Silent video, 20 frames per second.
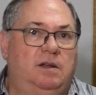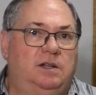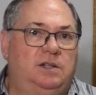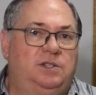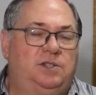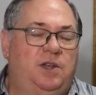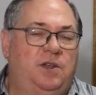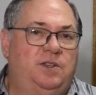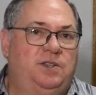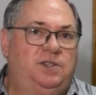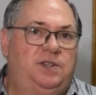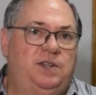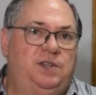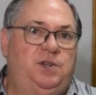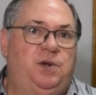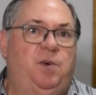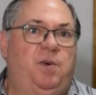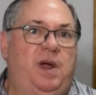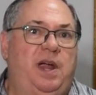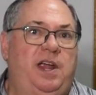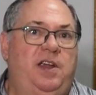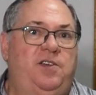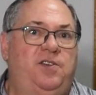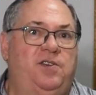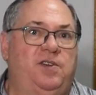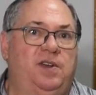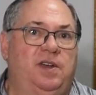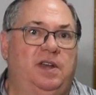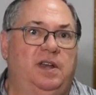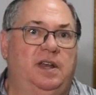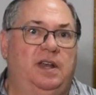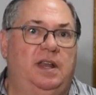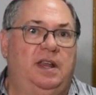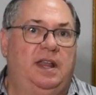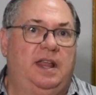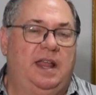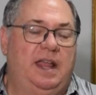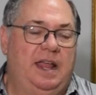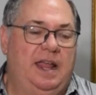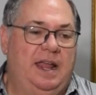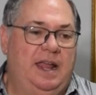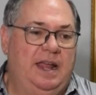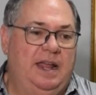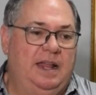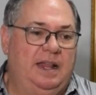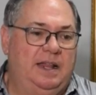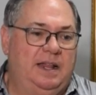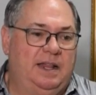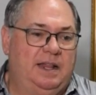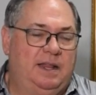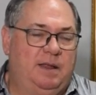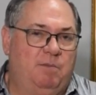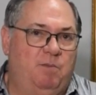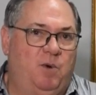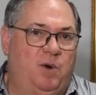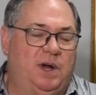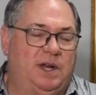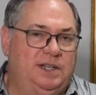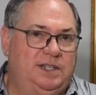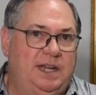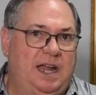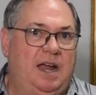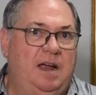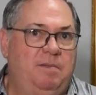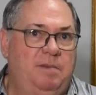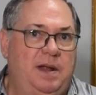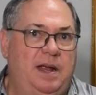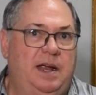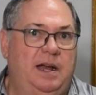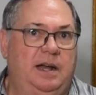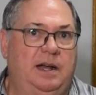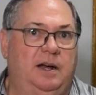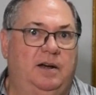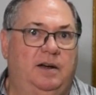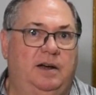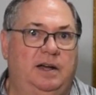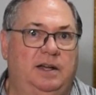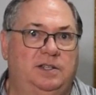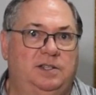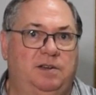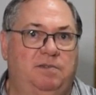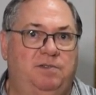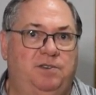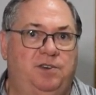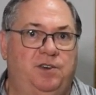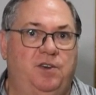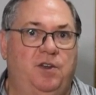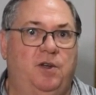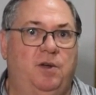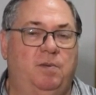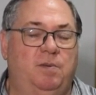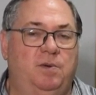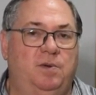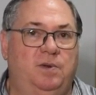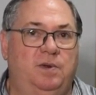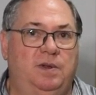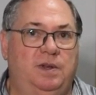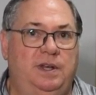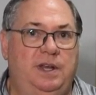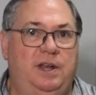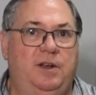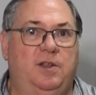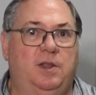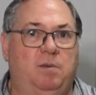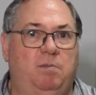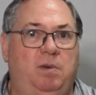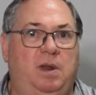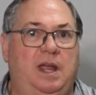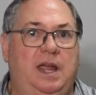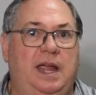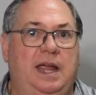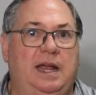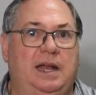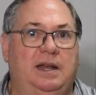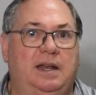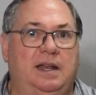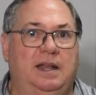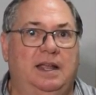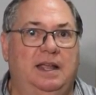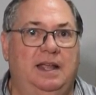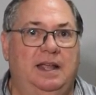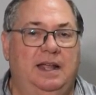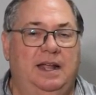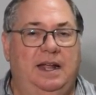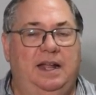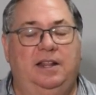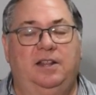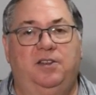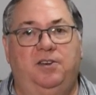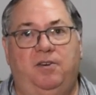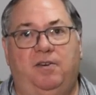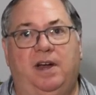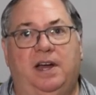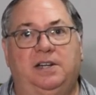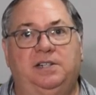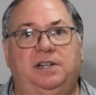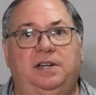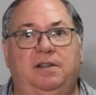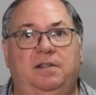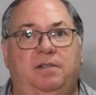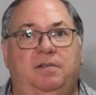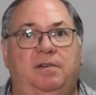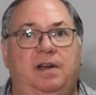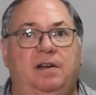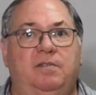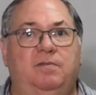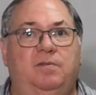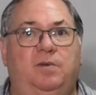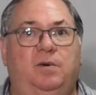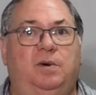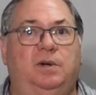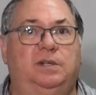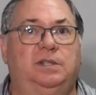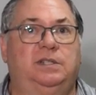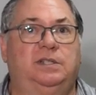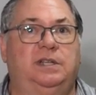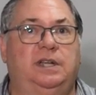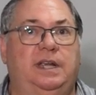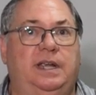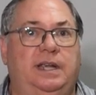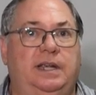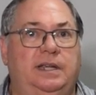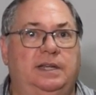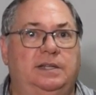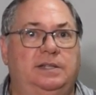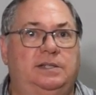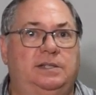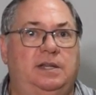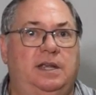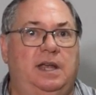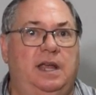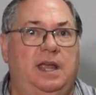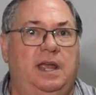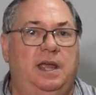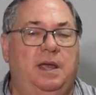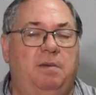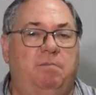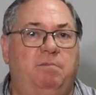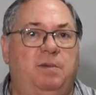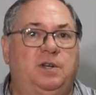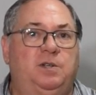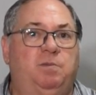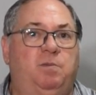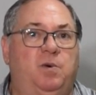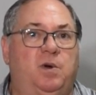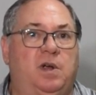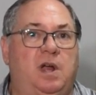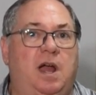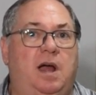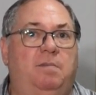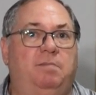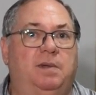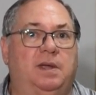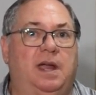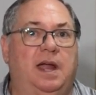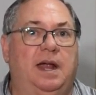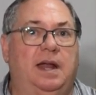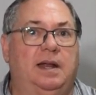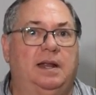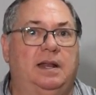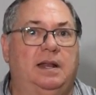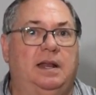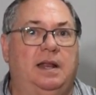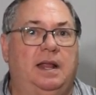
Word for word: So the situation in the more contaminated areas of Chernobyl near the plant in the direction of the red forest is much more complicated.